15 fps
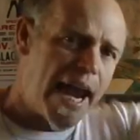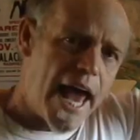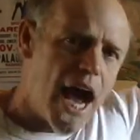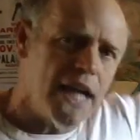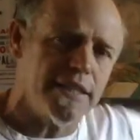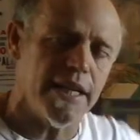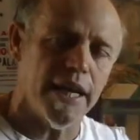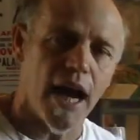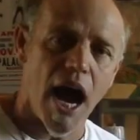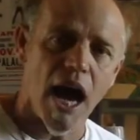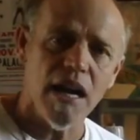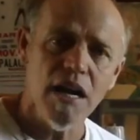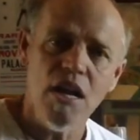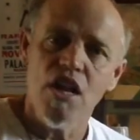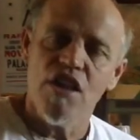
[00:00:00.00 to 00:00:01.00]

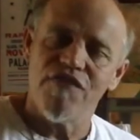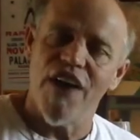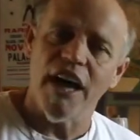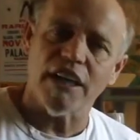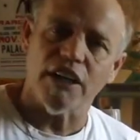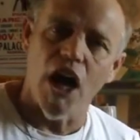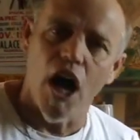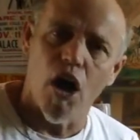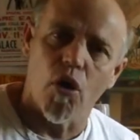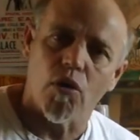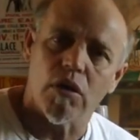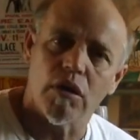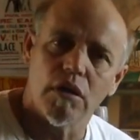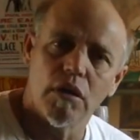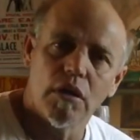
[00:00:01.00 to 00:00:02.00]
Oxycontin? Fuck no.
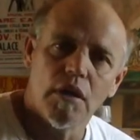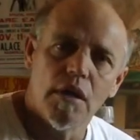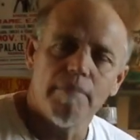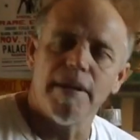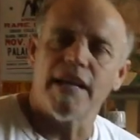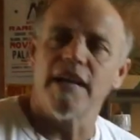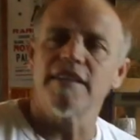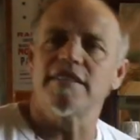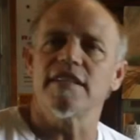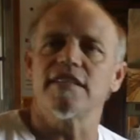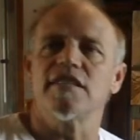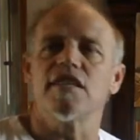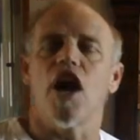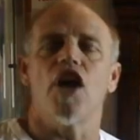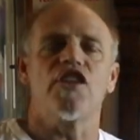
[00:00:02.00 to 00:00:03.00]
Because this
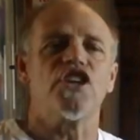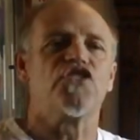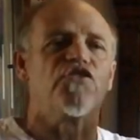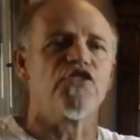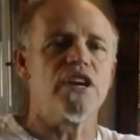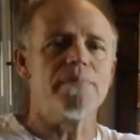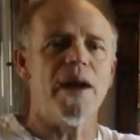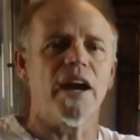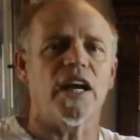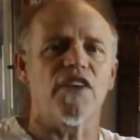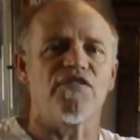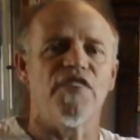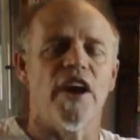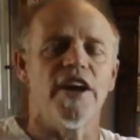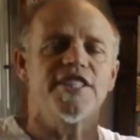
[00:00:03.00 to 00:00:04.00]
is all these free market
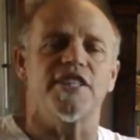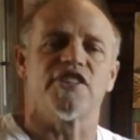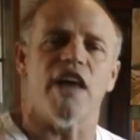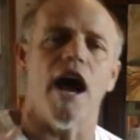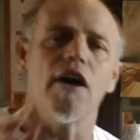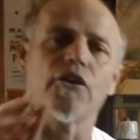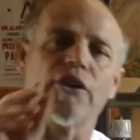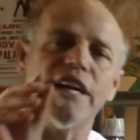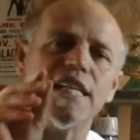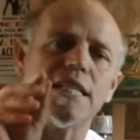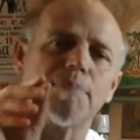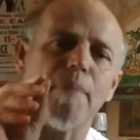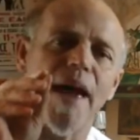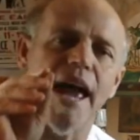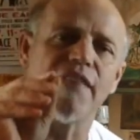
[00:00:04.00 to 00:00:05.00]
fairy tales. Alan
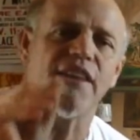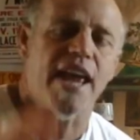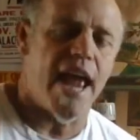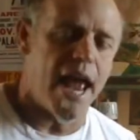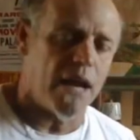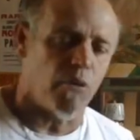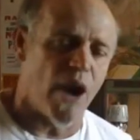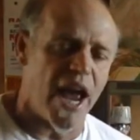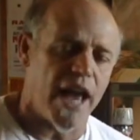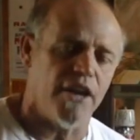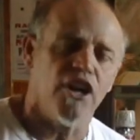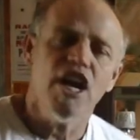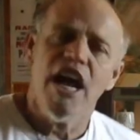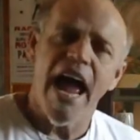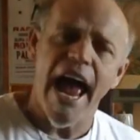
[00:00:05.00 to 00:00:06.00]
Greenspan, the Ayn
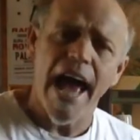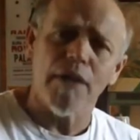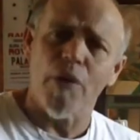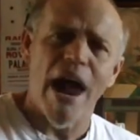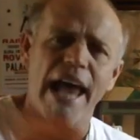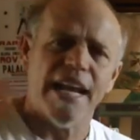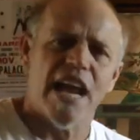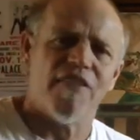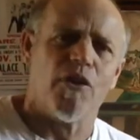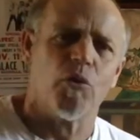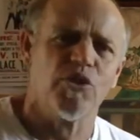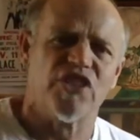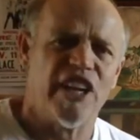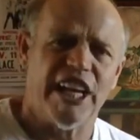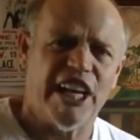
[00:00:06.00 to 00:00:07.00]
Rander. Ayn Rand never
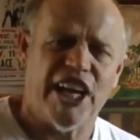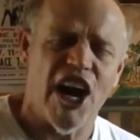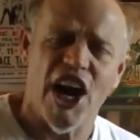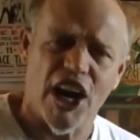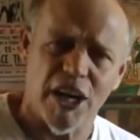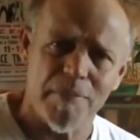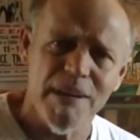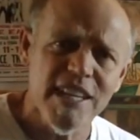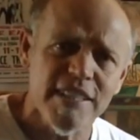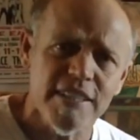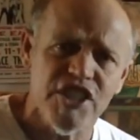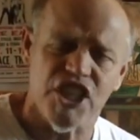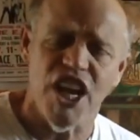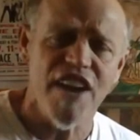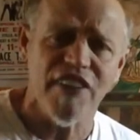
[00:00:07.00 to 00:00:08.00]
was an
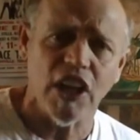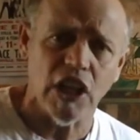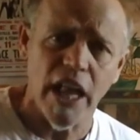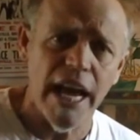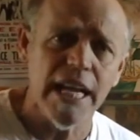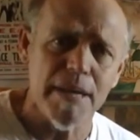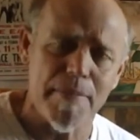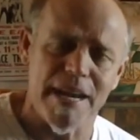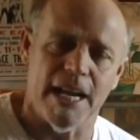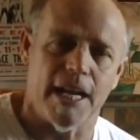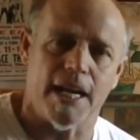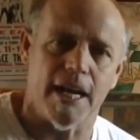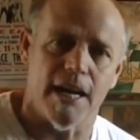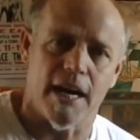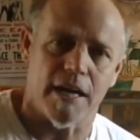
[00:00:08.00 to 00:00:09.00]
economist. She never claimed to be an
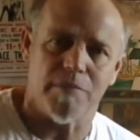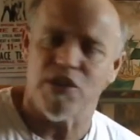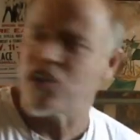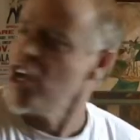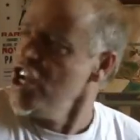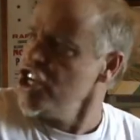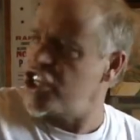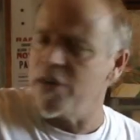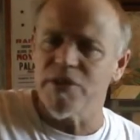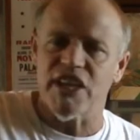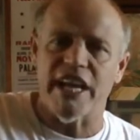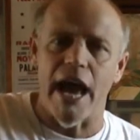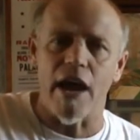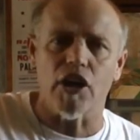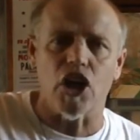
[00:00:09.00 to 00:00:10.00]
economist. She was a
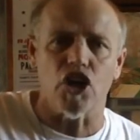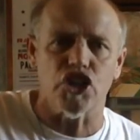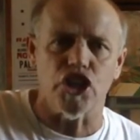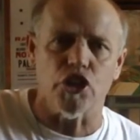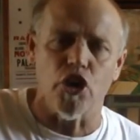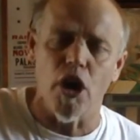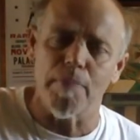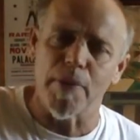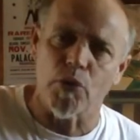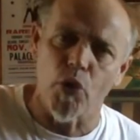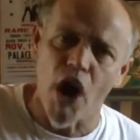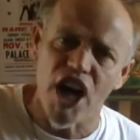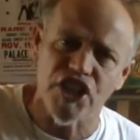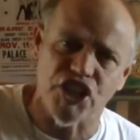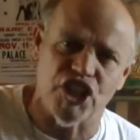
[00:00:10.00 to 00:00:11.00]
counterculture. She grew up in
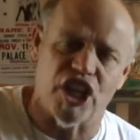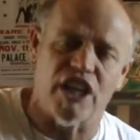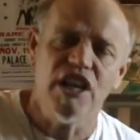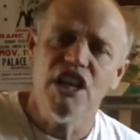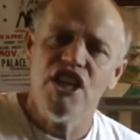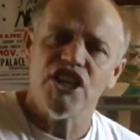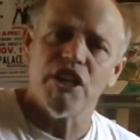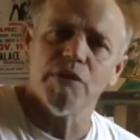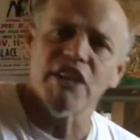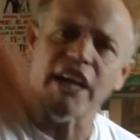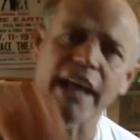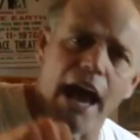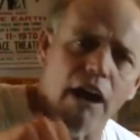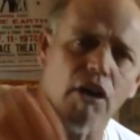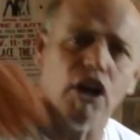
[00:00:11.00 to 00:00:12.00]
Russia. She was a
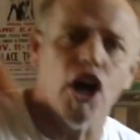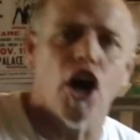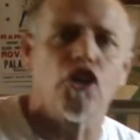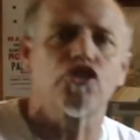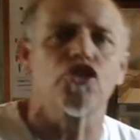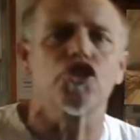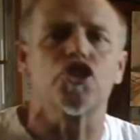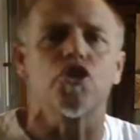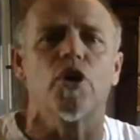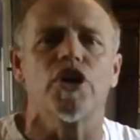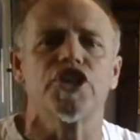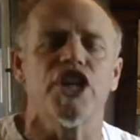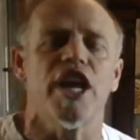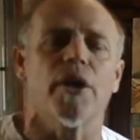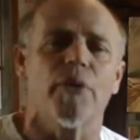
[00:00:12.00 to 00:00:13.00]
counterculture to her
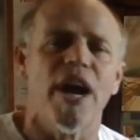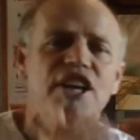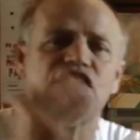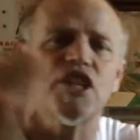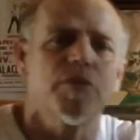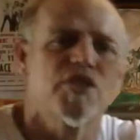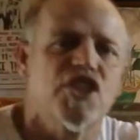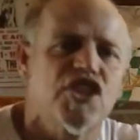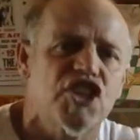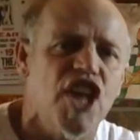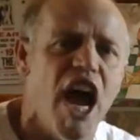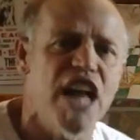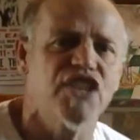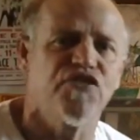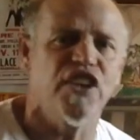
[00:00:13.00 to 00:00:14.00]
generation. She was a
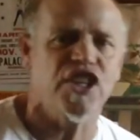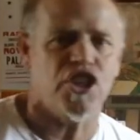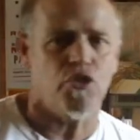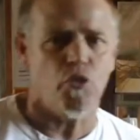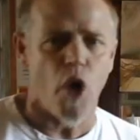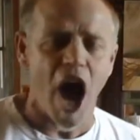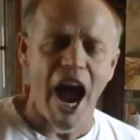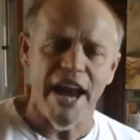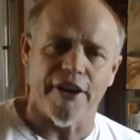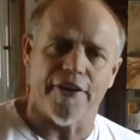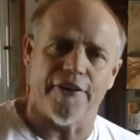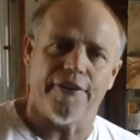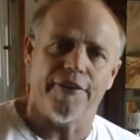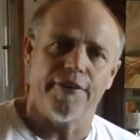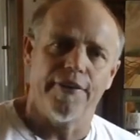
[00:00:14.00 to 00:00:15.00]
science fiction
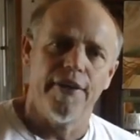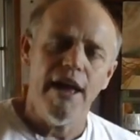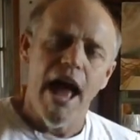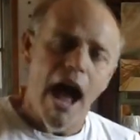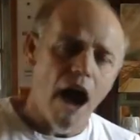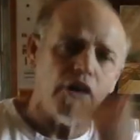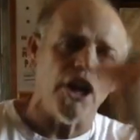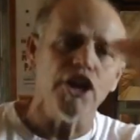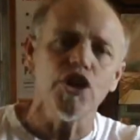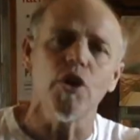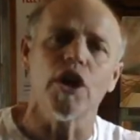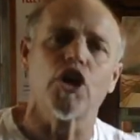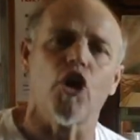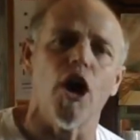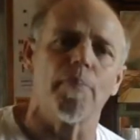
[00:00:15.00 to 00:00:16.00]
writer. How can you
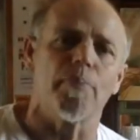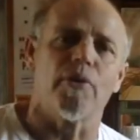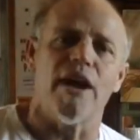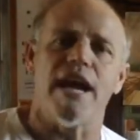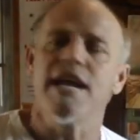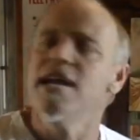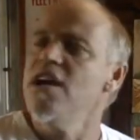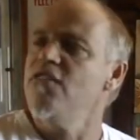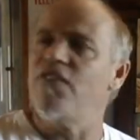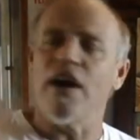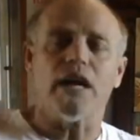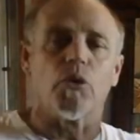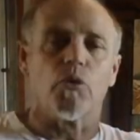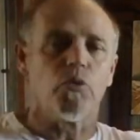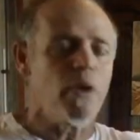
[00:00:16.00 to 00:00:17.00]
incorporate,
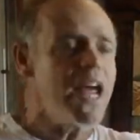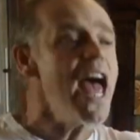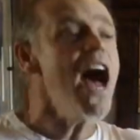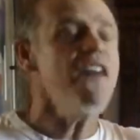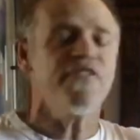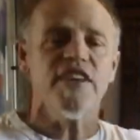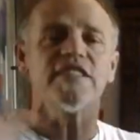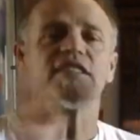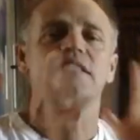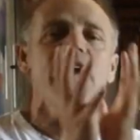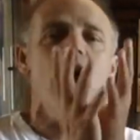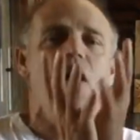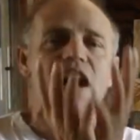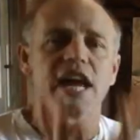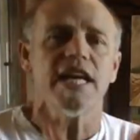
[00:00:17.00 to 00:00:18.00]
fuck, this is
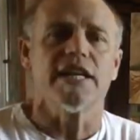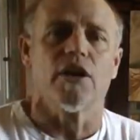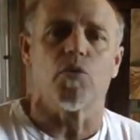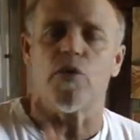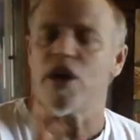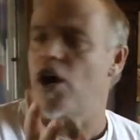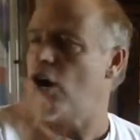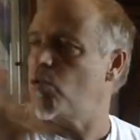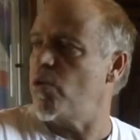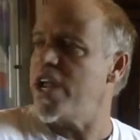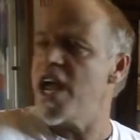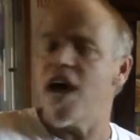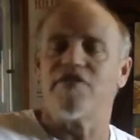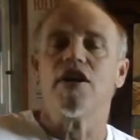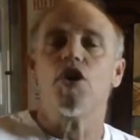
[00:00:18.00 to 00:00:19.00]
how ignorant we are. We
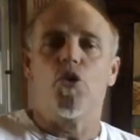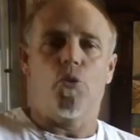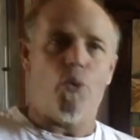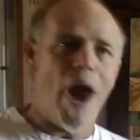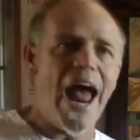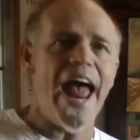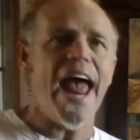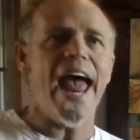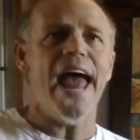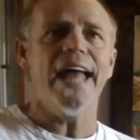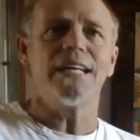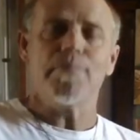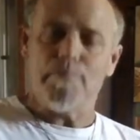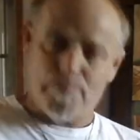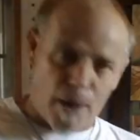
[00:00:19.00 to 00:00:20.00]
have
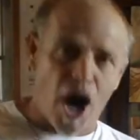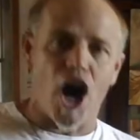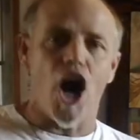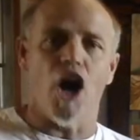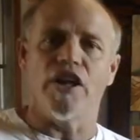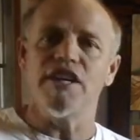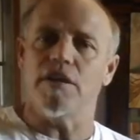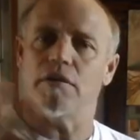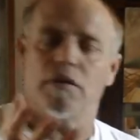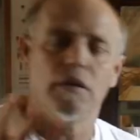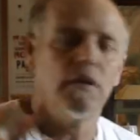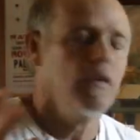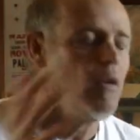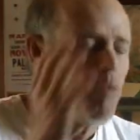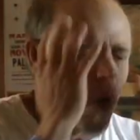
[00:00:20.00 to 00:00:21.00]
Rand Paul.
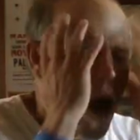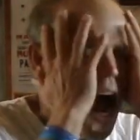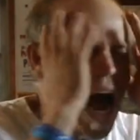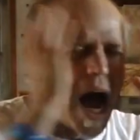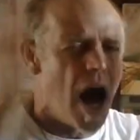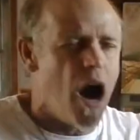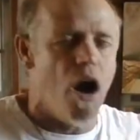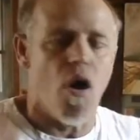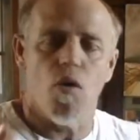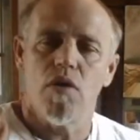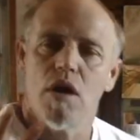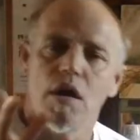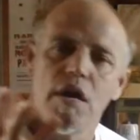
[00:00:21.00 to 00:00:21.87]
Wow.